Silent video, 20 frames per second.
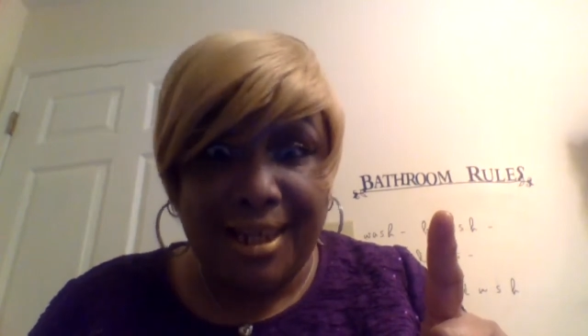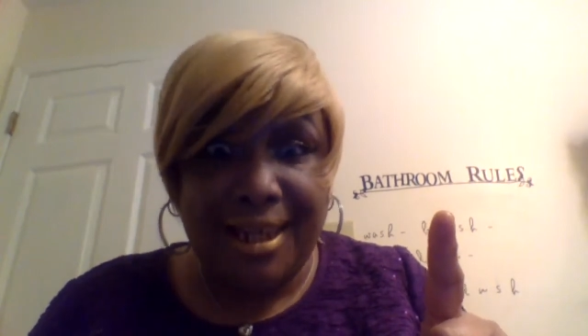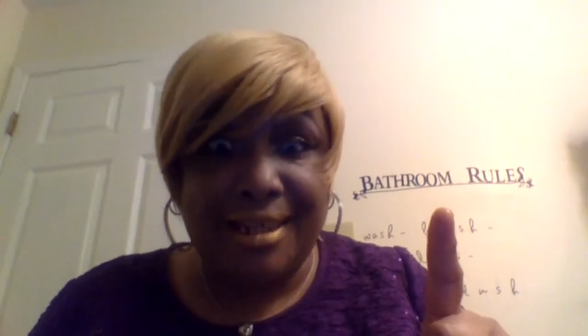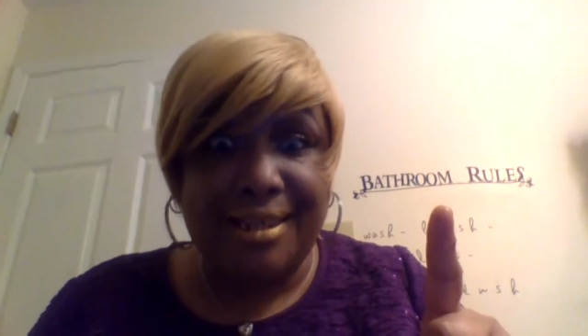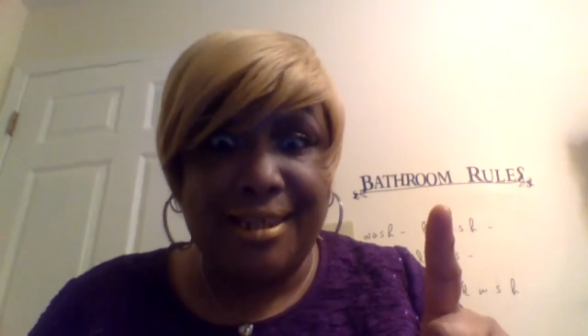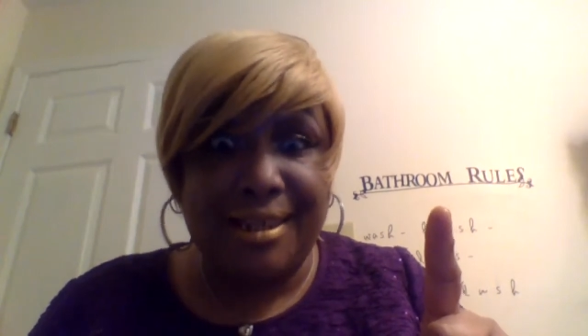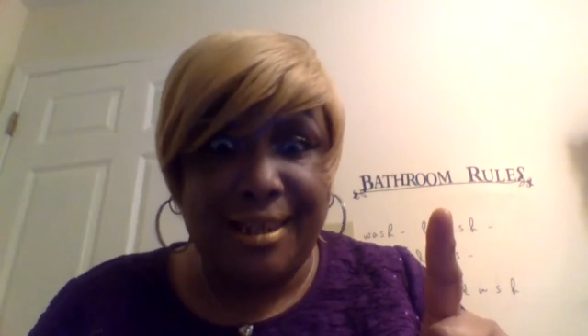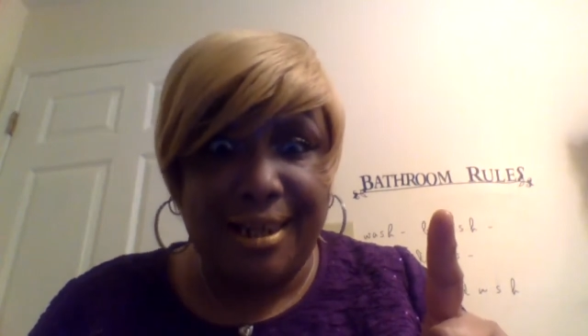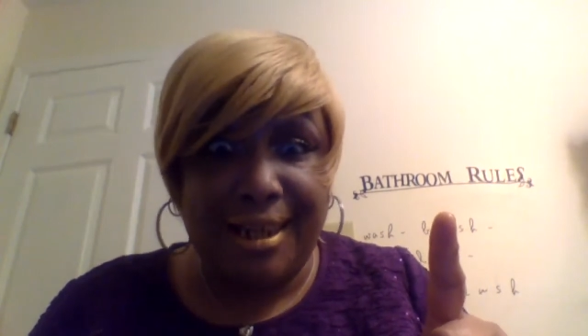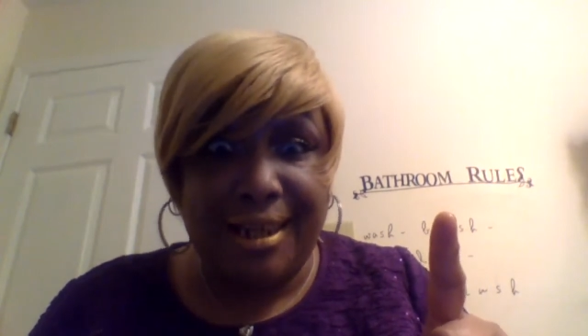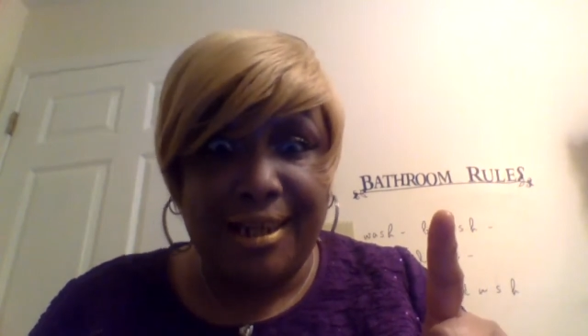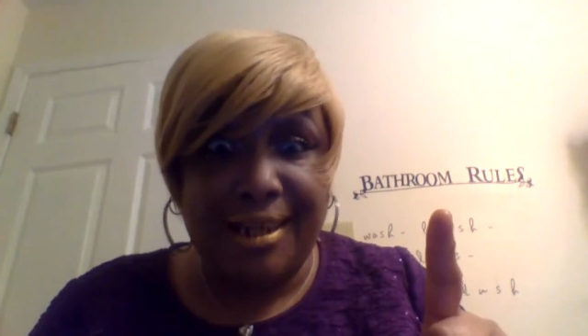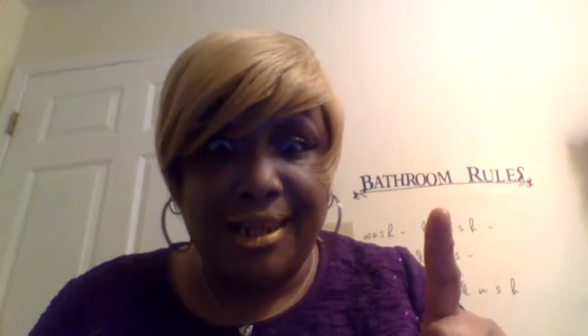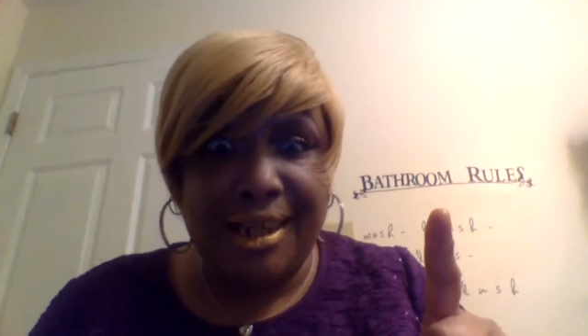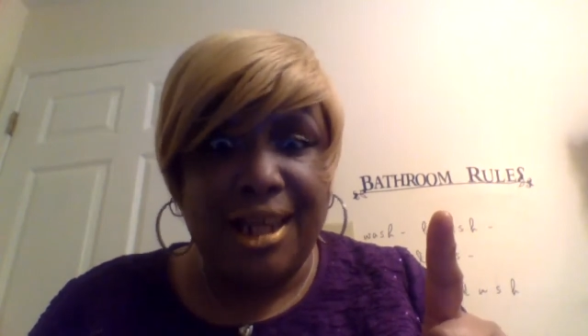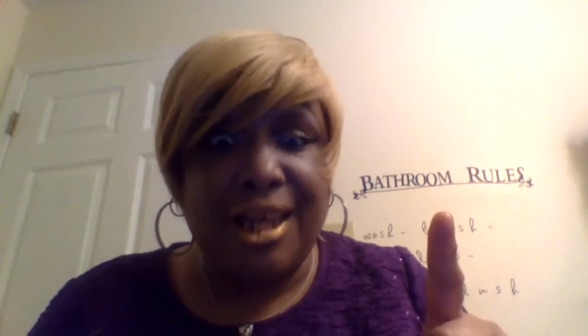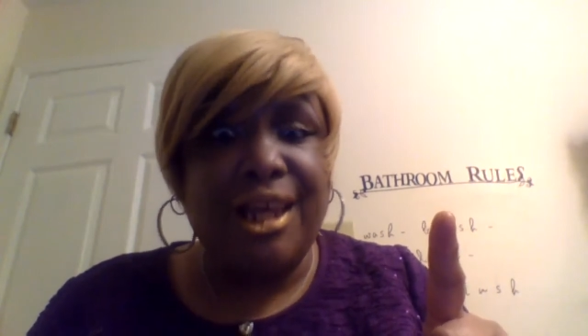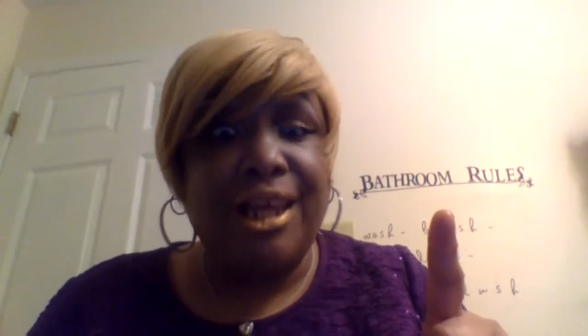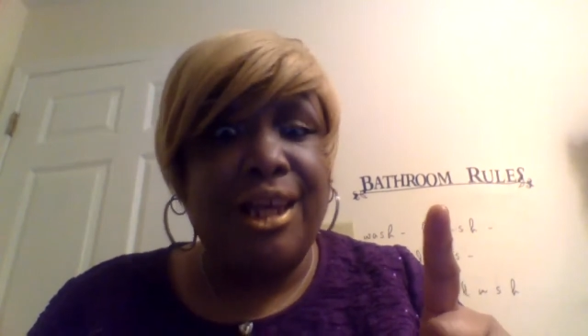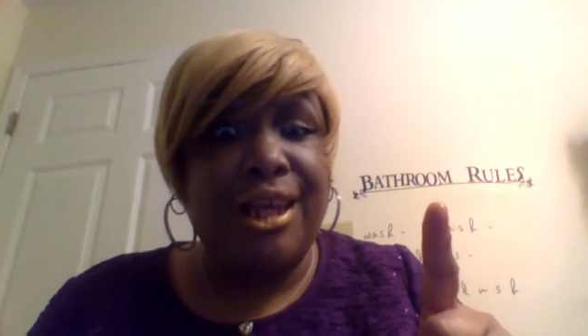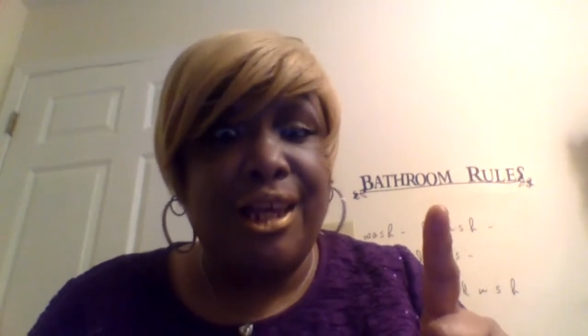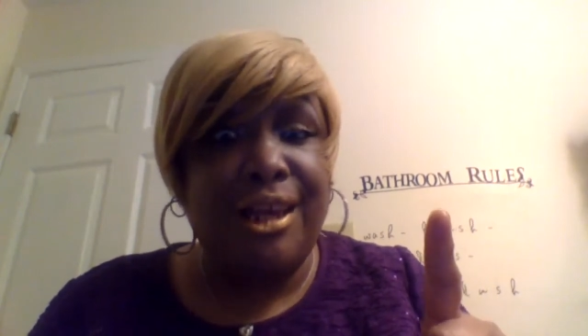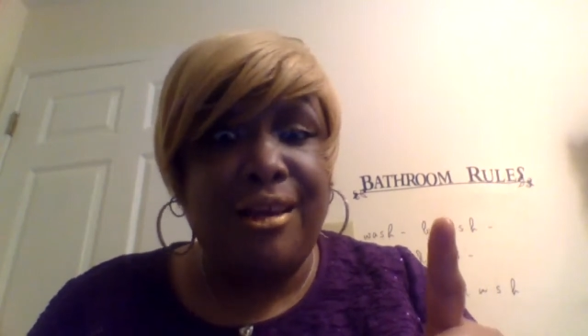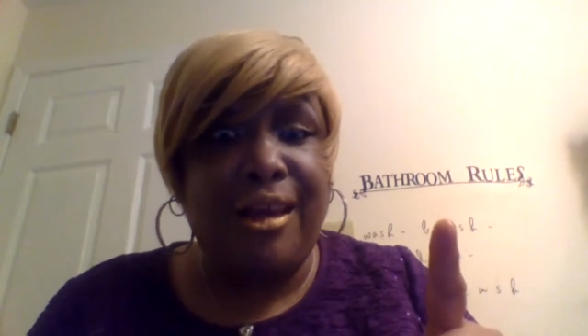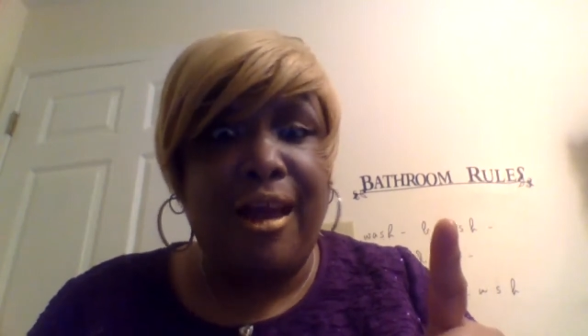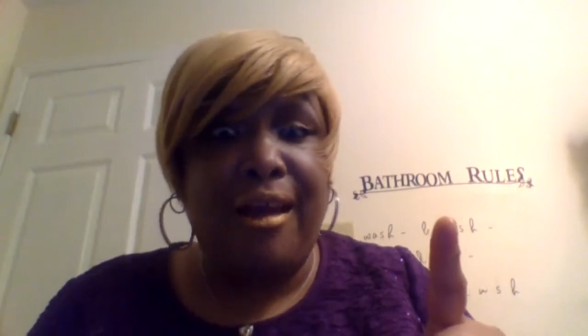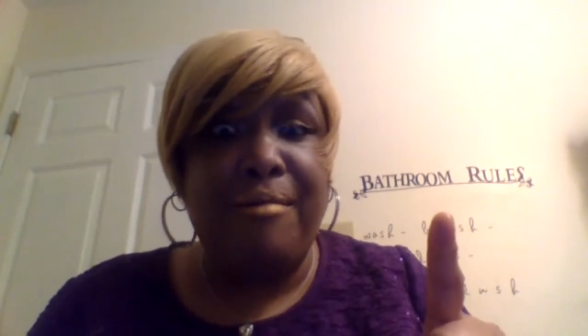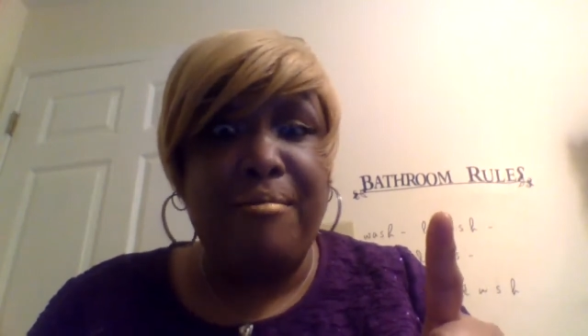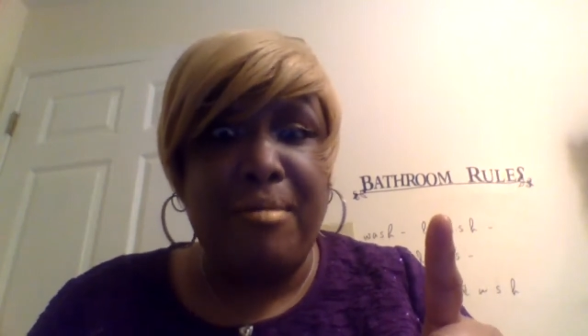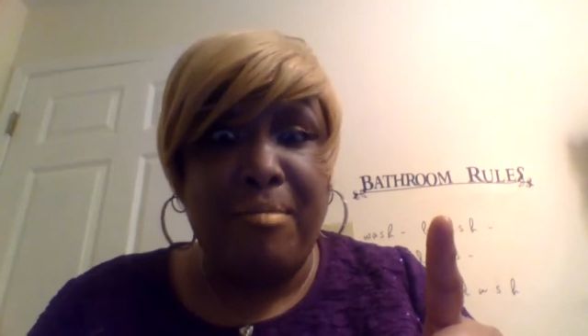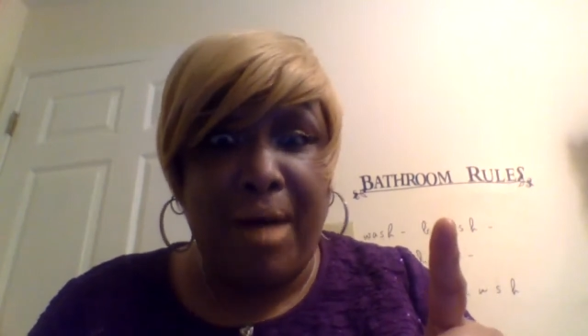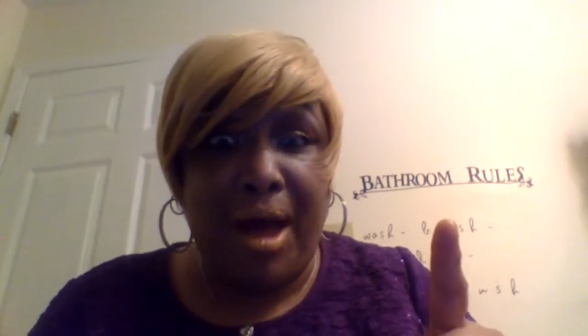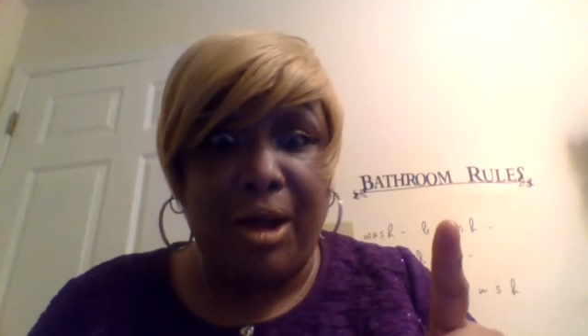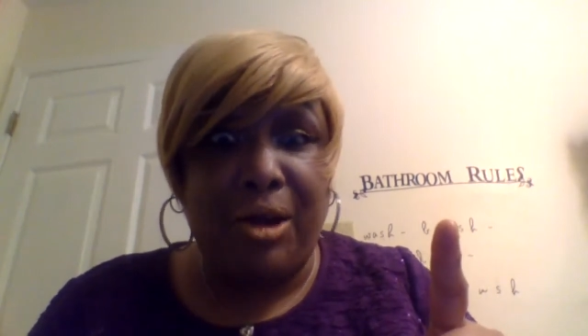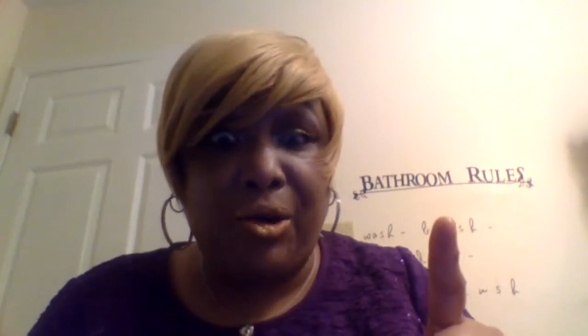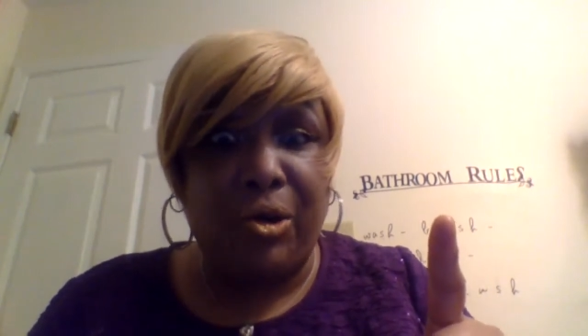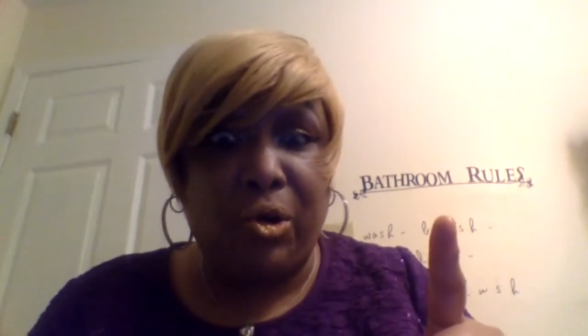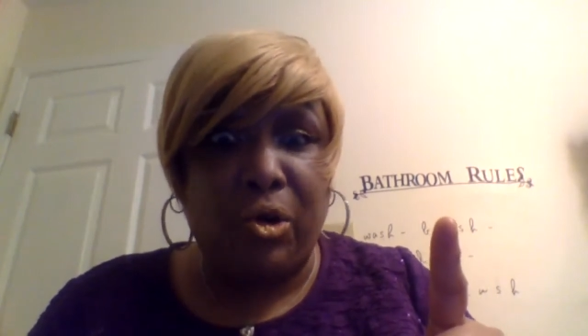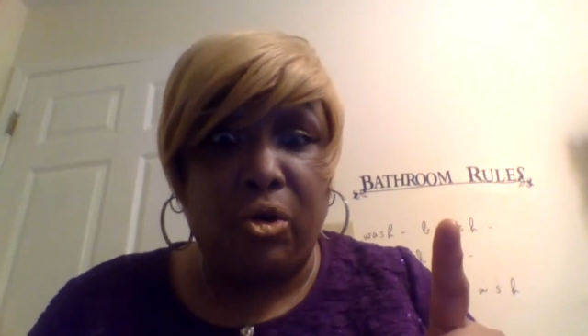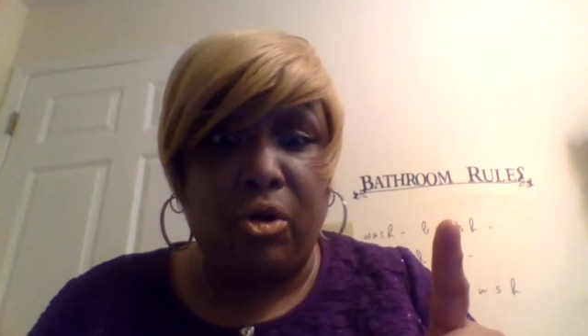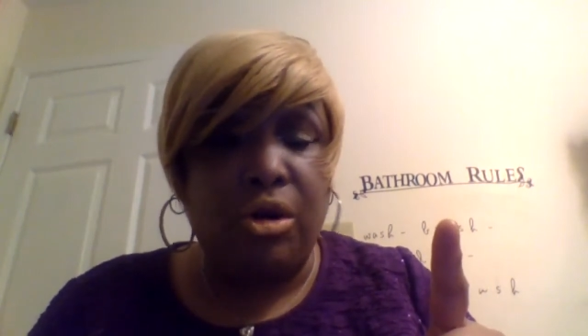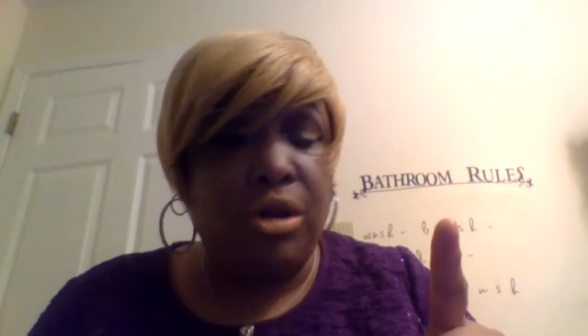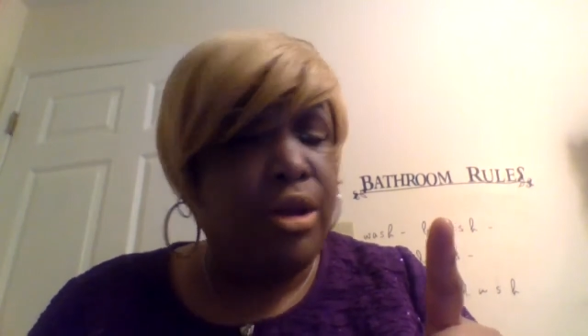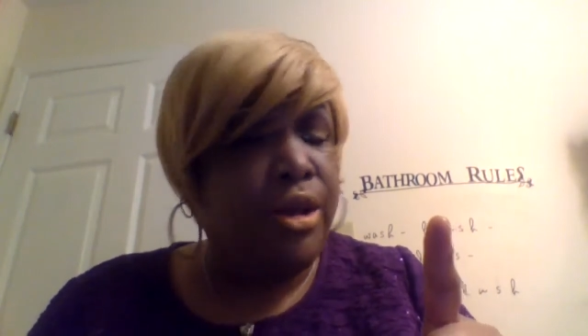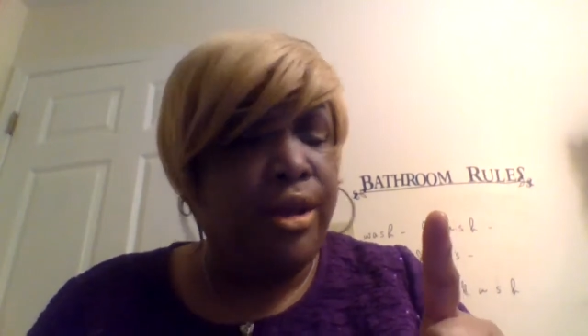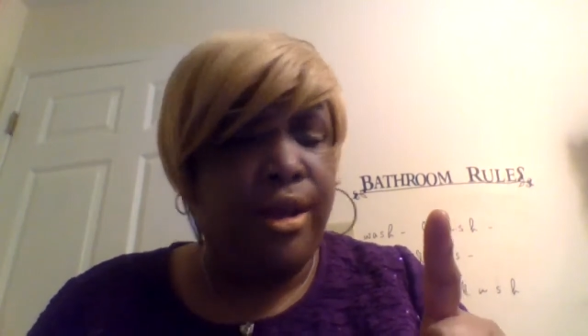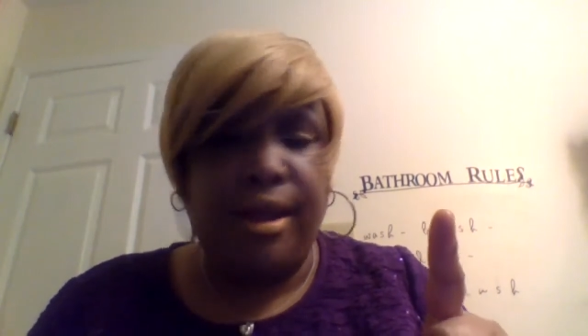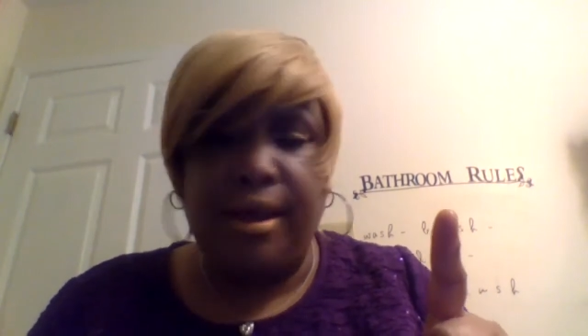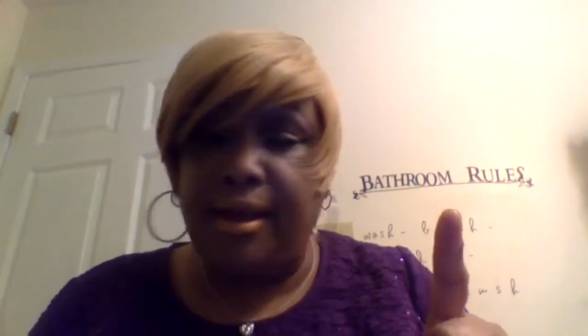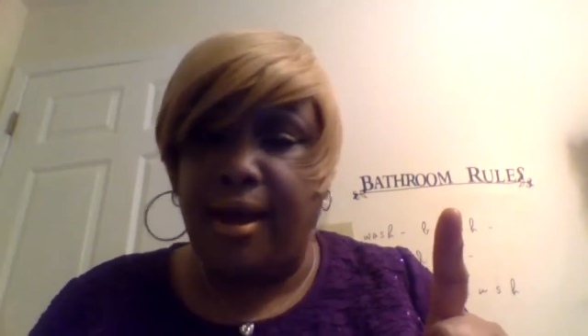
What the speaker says: Yes, he did. He gave me my girl,